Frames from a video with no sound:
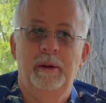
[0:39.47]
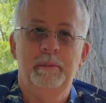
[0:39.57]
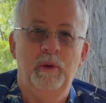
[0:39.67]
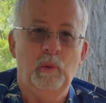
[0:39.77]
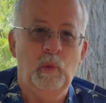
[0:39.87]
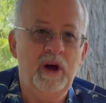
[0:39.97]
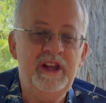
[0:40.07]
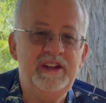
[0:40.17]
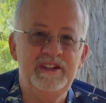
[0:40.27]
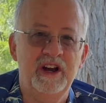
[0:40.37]
But what
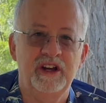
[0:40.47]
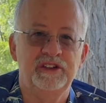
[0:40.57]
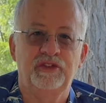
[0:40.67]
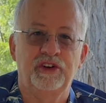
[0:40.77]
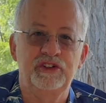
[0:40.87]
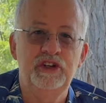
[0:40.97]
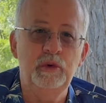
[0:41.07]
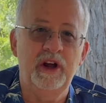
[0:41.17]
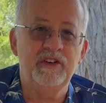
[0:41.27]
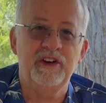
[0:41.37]
it does for
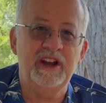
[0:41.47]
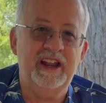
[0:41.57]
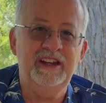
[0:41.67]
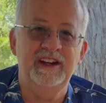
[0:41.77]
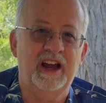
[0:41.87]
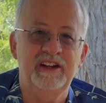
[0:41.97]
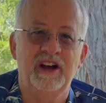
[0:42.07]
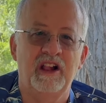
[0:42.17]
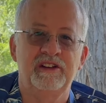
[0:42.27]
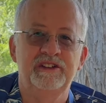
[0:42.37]

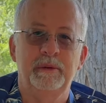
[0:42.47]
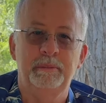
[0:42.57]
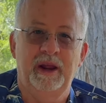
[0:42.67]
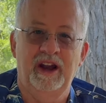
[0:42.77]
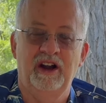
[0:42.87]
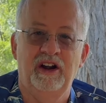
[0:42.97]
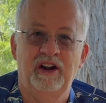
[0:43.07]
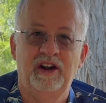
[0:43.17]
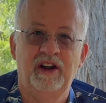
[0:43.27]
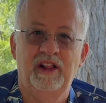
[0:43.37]
$299 a pair
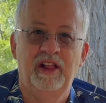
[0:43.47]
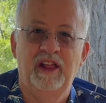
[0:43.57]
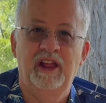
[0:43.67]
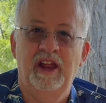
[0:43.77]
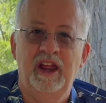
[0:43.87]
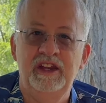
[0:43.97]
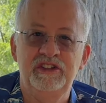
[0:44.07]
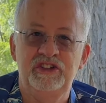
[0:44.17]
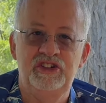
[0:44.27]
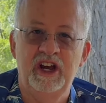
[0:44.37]

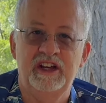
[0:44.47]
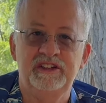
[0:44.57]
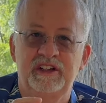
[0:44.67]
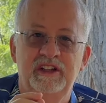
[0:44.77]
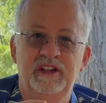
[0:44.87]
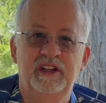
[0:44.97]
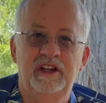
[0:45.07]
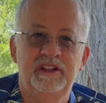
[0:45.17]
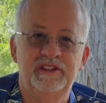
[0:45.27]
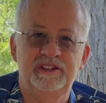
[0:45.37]
is just
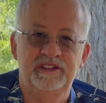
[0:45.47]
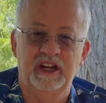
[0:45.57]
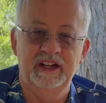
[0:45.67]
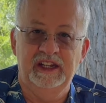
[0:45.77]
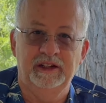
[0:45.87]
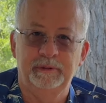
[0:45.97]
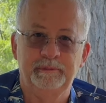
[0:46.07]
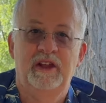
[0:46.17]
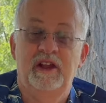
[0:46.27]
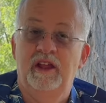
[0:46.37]
stunning.
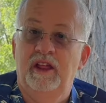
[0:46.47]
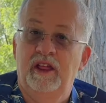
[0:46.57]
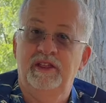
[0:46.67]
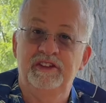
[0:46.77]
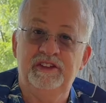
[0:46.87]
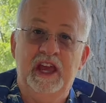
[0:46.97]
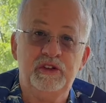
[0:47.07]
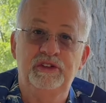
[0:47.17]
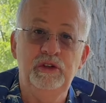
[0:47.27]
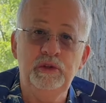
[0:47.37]
The
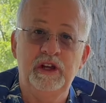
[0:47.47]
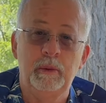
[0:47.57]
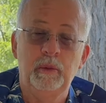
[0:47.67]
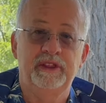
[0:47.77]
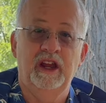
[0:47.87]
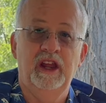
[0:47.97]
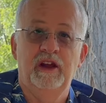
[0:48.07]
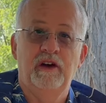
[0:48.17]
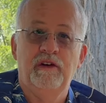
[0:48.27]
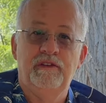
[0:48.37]
Scouts do come with a
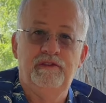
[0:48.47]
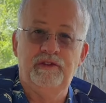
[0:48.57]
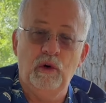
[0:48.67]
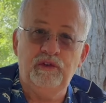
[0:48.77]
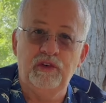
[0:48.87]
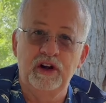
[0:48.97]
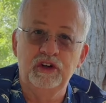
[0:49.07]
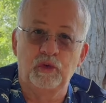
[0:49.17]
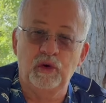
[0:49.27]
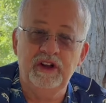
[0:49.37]
full front
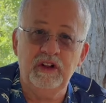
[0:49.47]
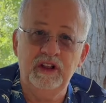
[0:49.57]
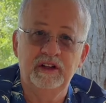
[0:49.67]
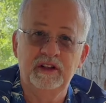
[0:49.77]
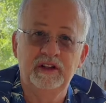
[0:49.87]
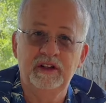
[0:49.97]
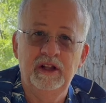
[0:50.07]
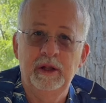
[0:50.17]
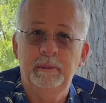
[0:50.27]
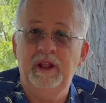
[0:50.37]
grille,
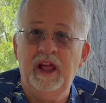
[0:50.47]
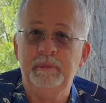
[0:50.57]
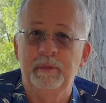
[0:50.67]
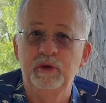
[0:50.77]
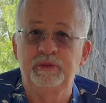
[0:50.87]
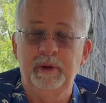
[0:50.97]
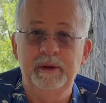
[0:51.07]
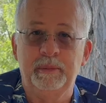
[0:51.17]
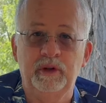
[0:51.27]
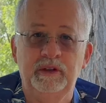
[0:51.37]
but like most
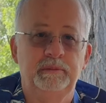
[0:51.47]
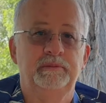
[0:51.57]
people,